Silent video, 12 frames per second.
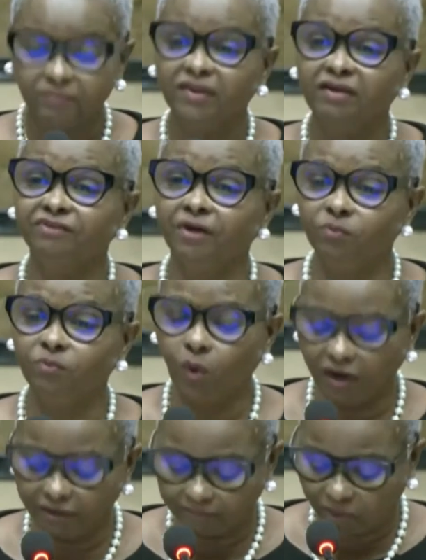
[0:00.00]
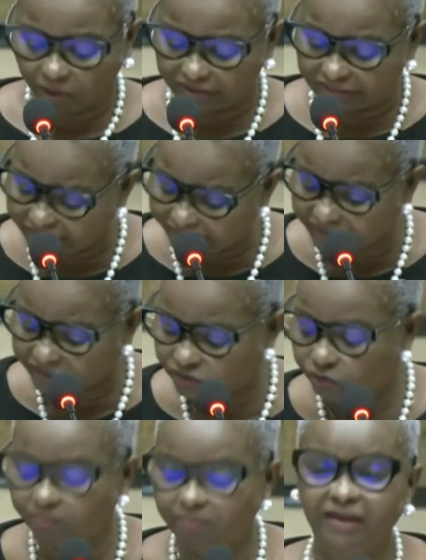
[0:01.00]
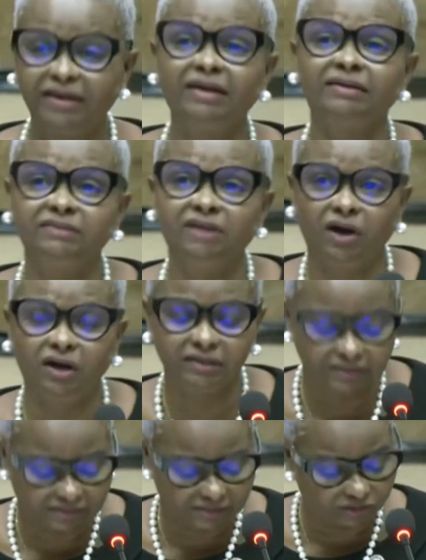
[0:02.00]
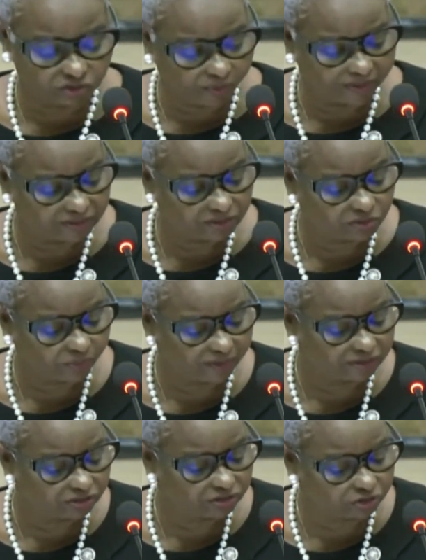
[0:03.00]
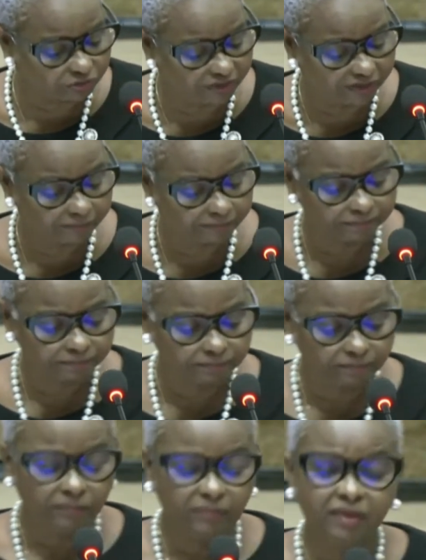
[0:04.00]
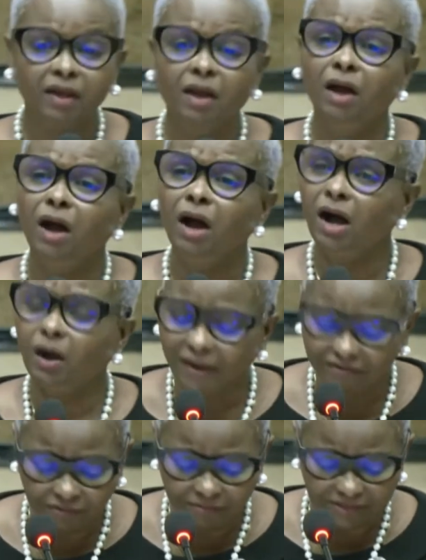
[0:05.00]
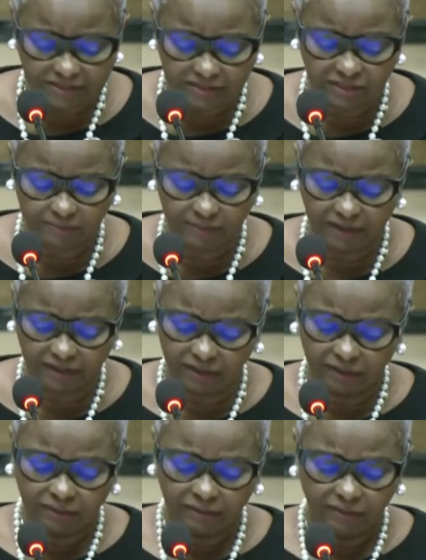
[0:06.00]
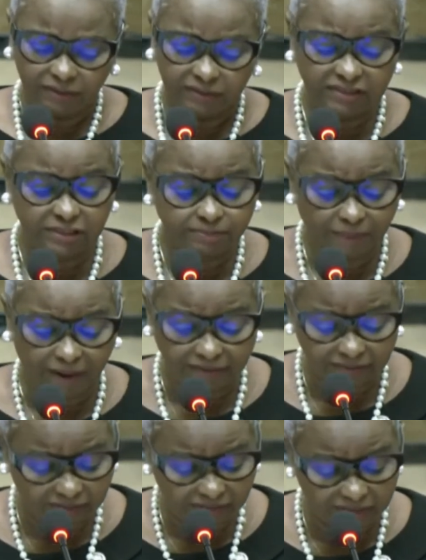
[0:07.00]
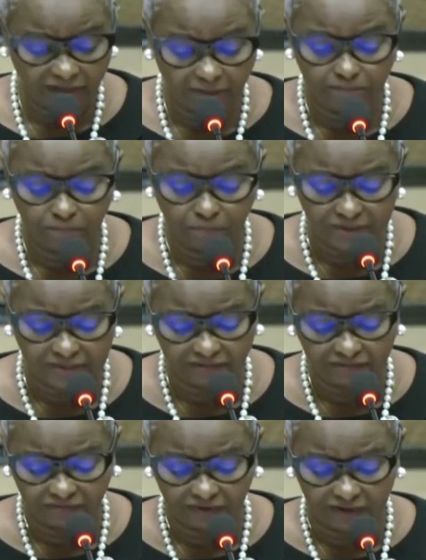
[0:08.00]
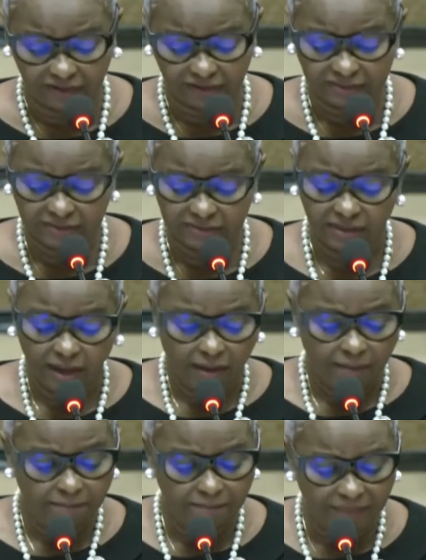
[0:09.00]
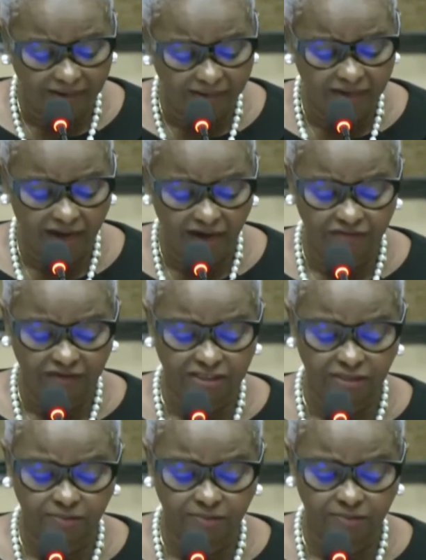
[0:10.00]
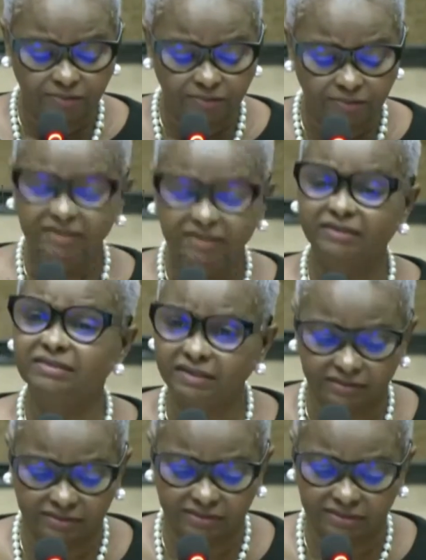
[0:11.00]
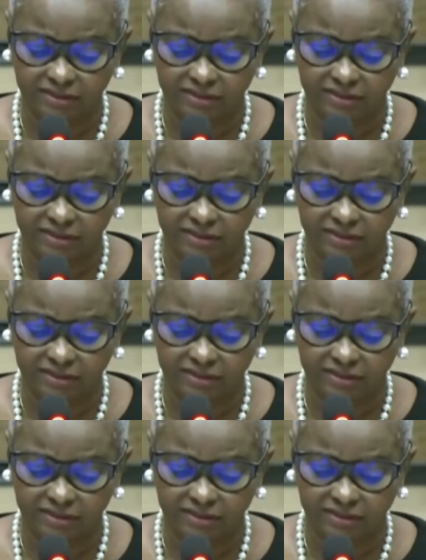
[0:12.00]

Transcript: from $1.62 billion in 2023. However, Mr. Speaker, Despite these impressive figures, many have expressed concerns